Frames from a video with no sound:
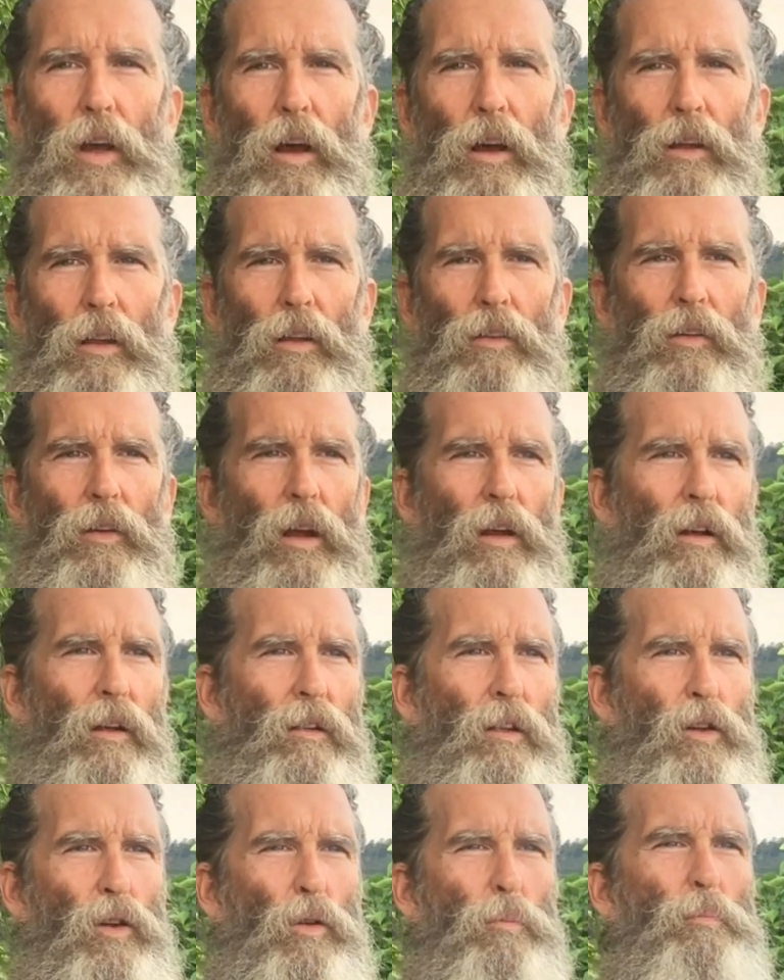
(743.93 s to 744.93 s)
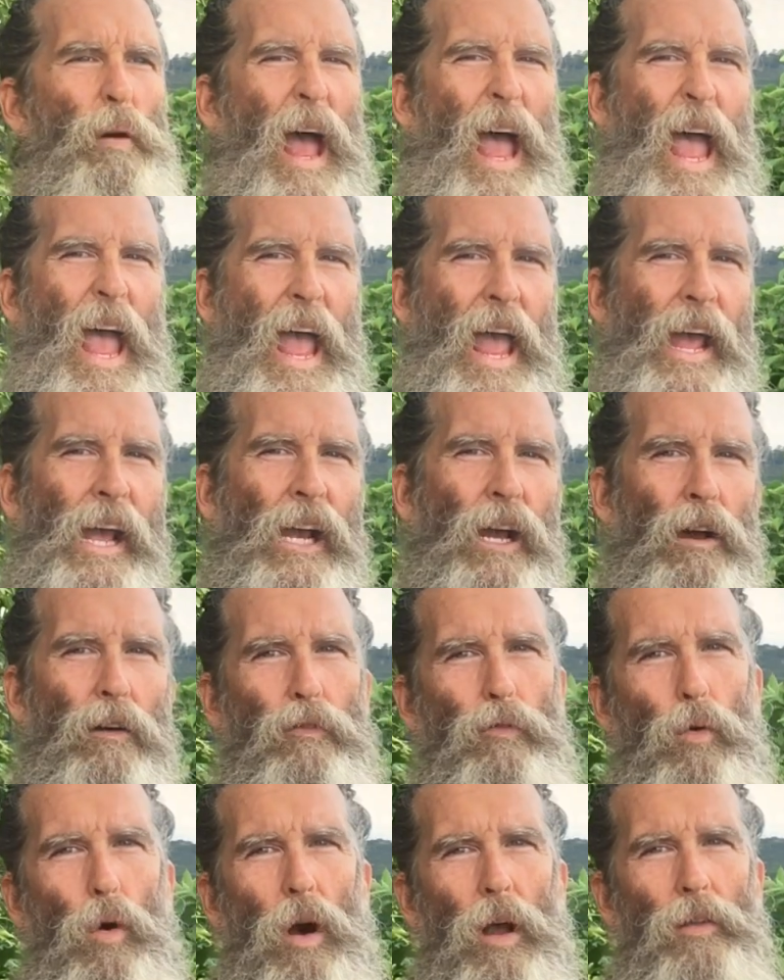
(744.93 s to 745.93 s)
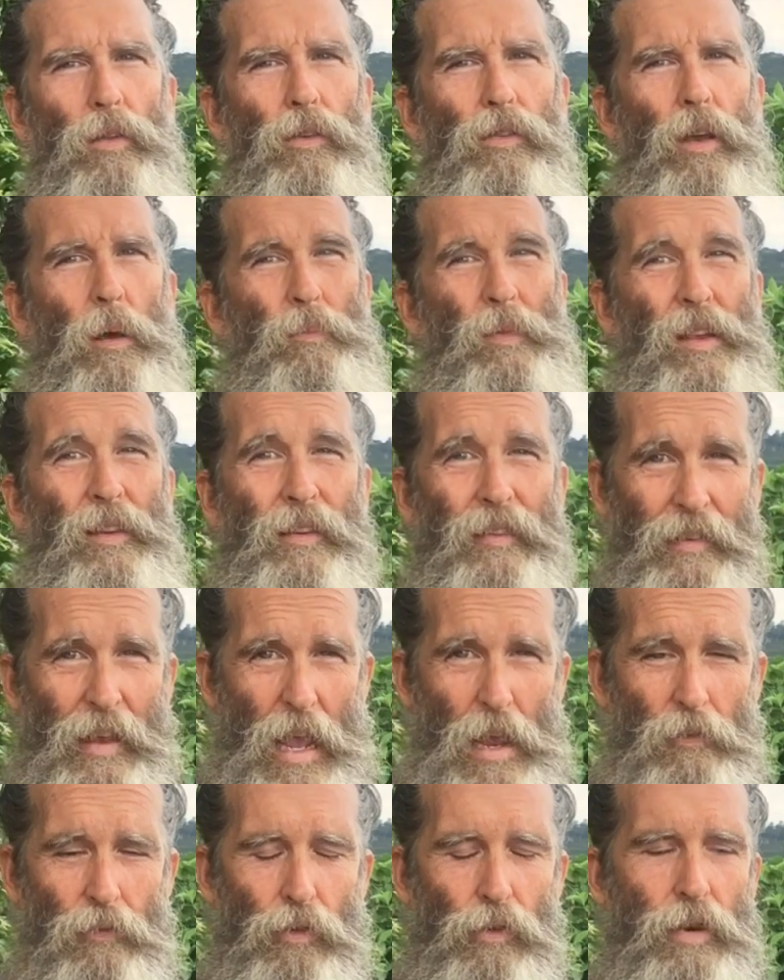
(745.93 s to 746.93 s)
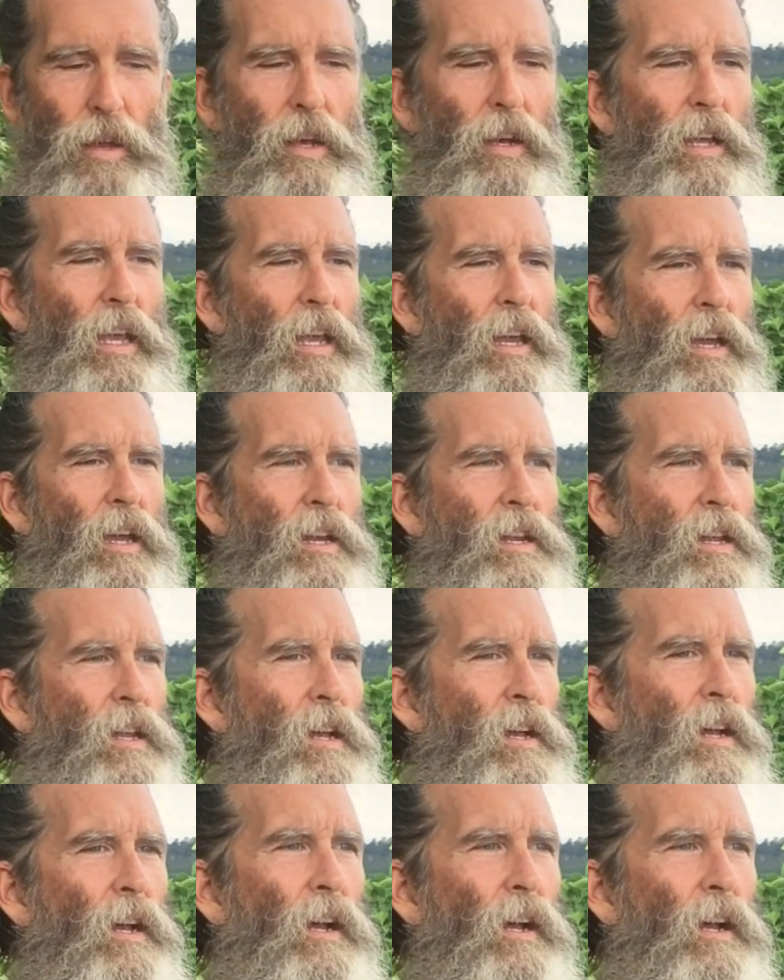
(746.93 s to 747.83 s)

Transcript: a little pang of wanting something savory again,